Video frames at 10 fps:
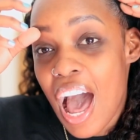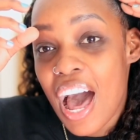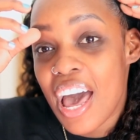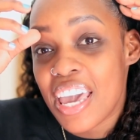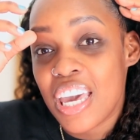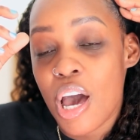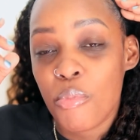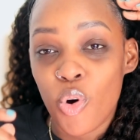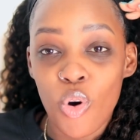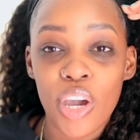I
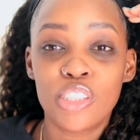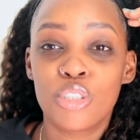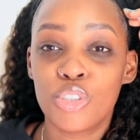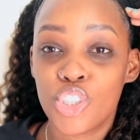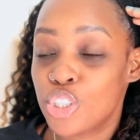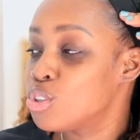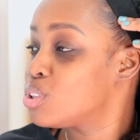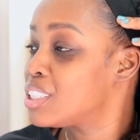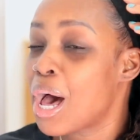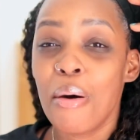am going to
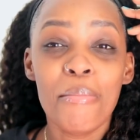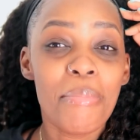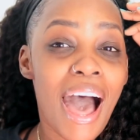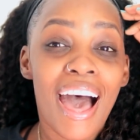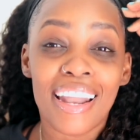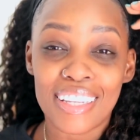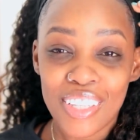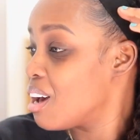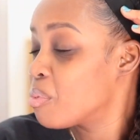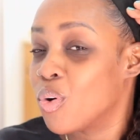choose
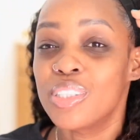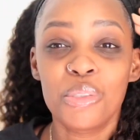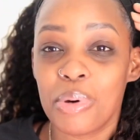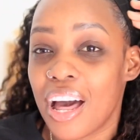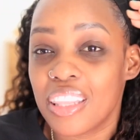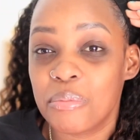somebody and I'm going to buy